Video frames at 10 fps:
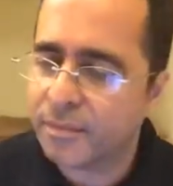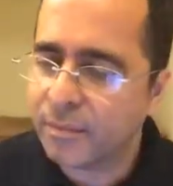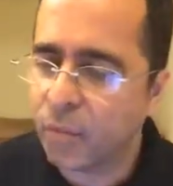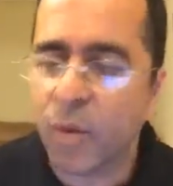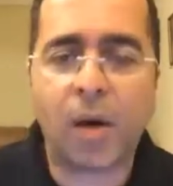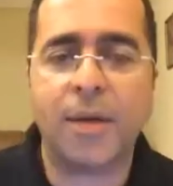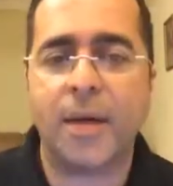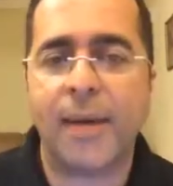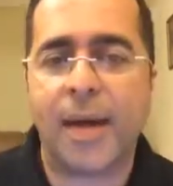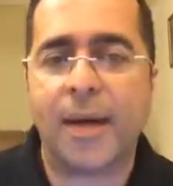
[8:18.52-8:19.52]
Work on
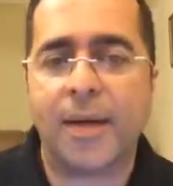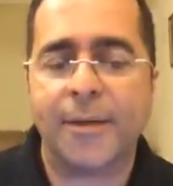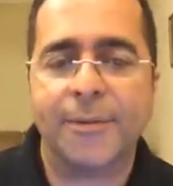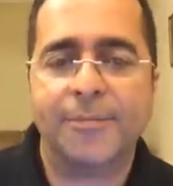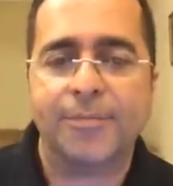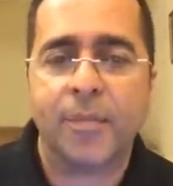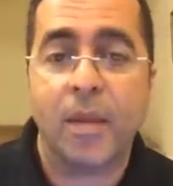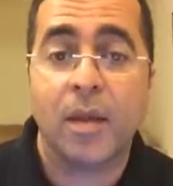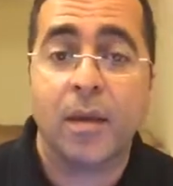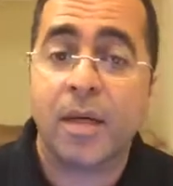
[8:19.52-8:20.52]
your back.
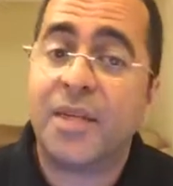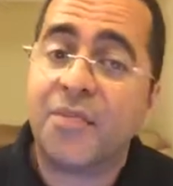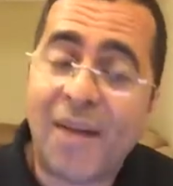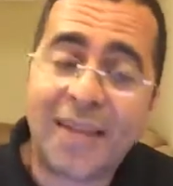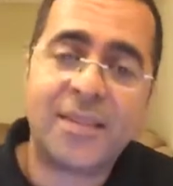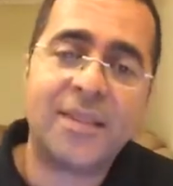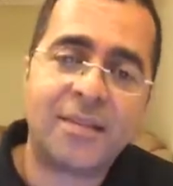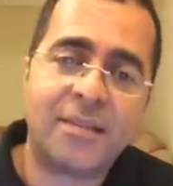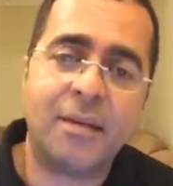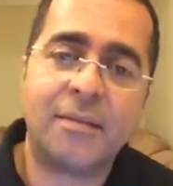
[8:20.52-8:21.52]
Because the
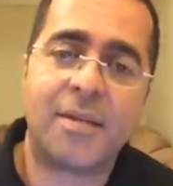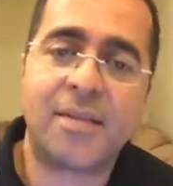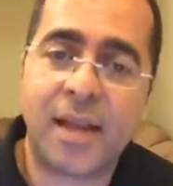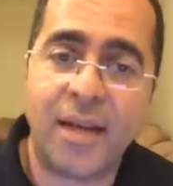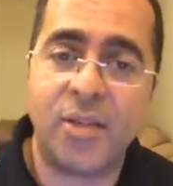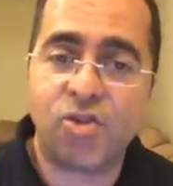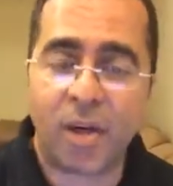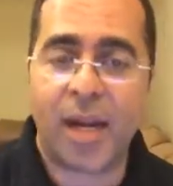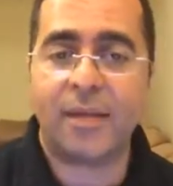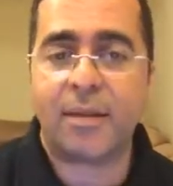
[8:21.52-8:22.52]
fastest thing to sell in
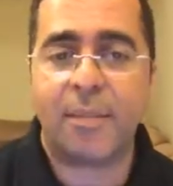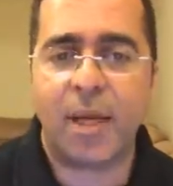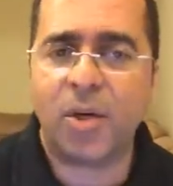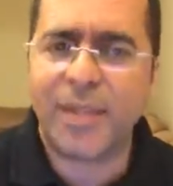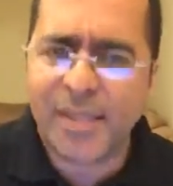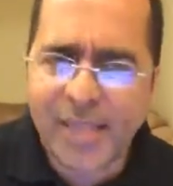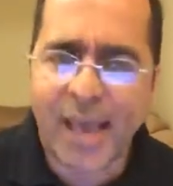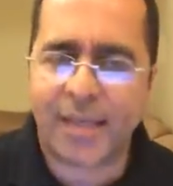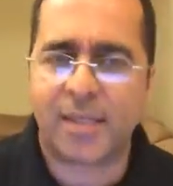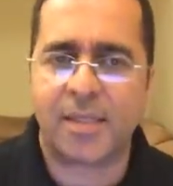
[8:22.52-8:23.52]
Trinidad and Tobago is
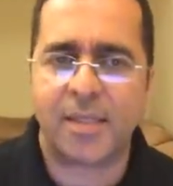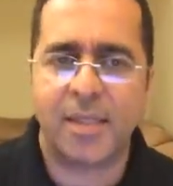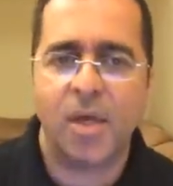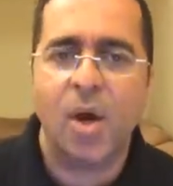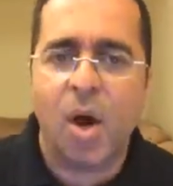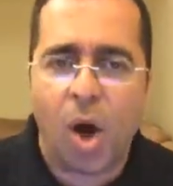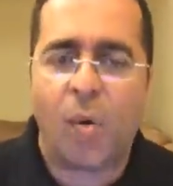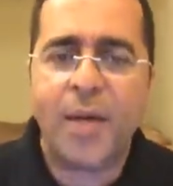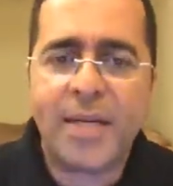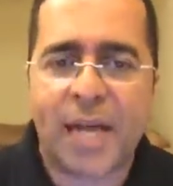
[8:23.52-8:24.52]
sex.
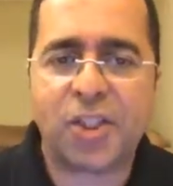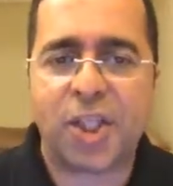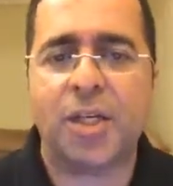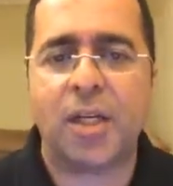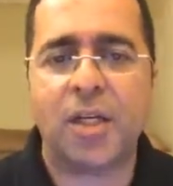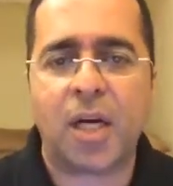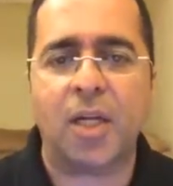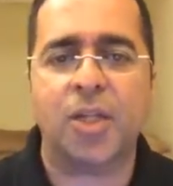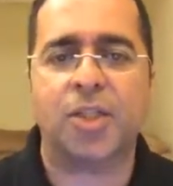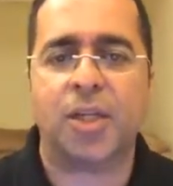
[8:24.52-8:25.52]
Our national
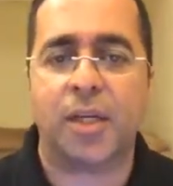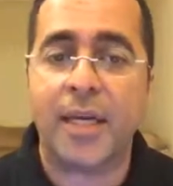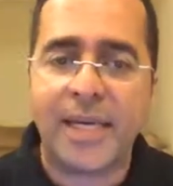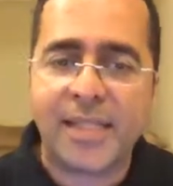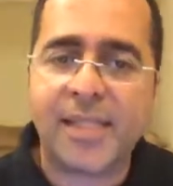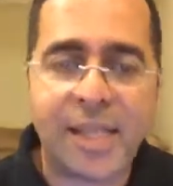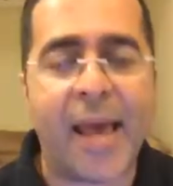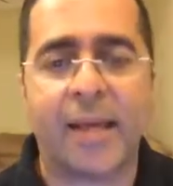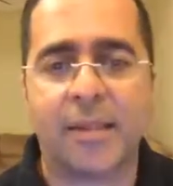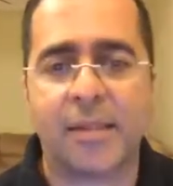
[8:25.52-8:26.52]
culture is
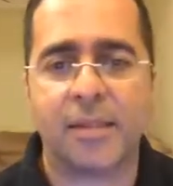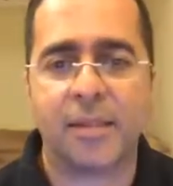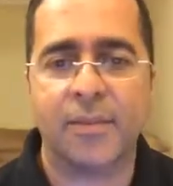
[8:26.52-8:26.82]
sex.